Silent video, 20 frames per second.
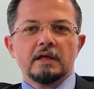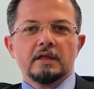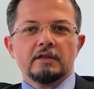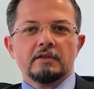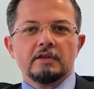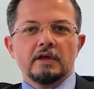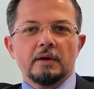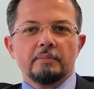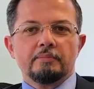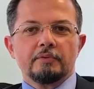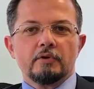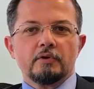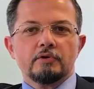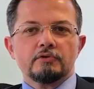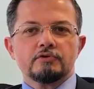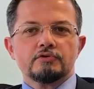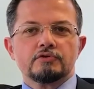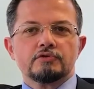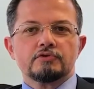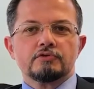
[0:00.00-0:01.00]
The
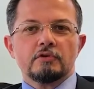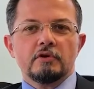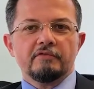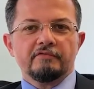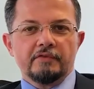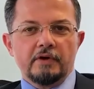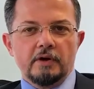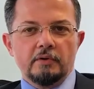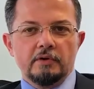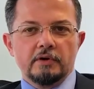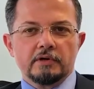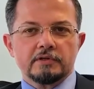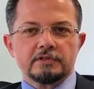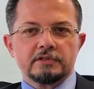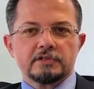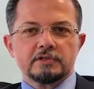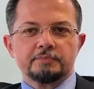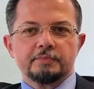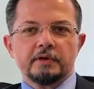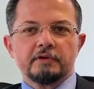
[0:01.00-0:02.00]
approach of ours
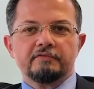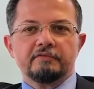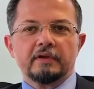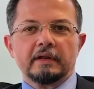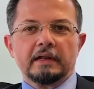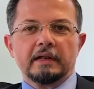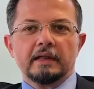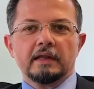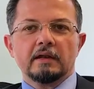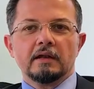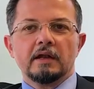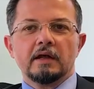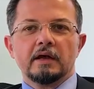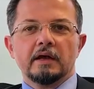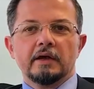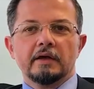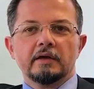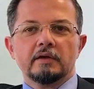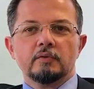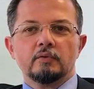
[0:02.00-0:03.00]
is perfectly in
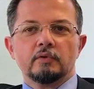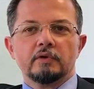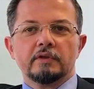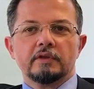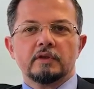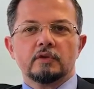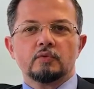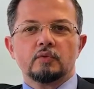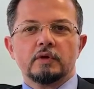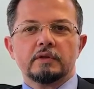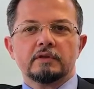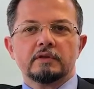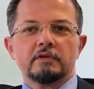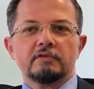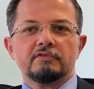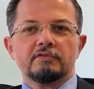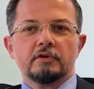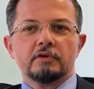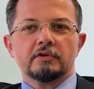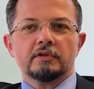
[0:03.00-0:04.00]
line with the
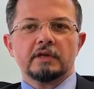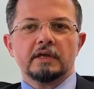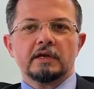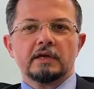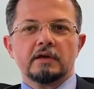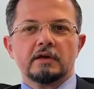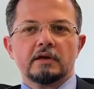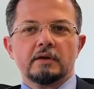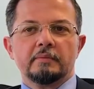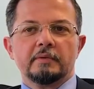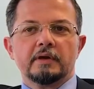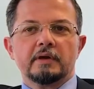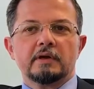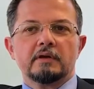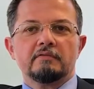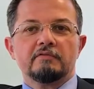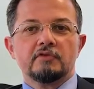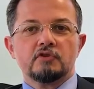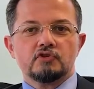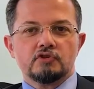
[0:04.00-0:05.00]
2030 economic
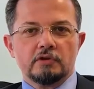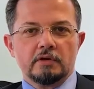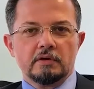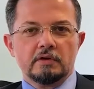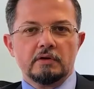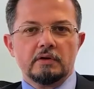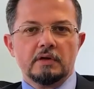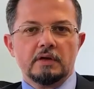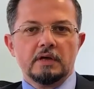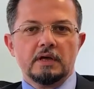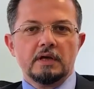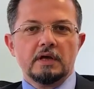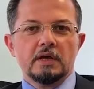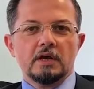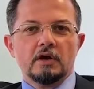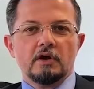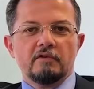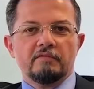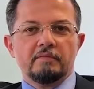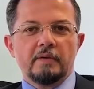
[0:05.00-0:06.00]
vision
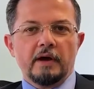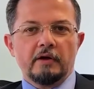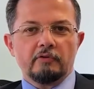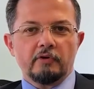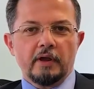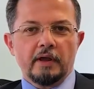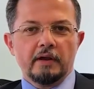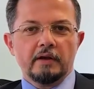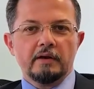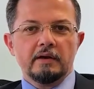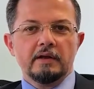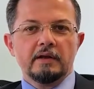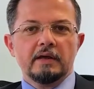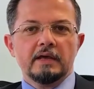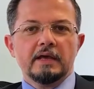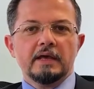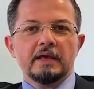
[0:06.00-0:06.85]
of Bahrain,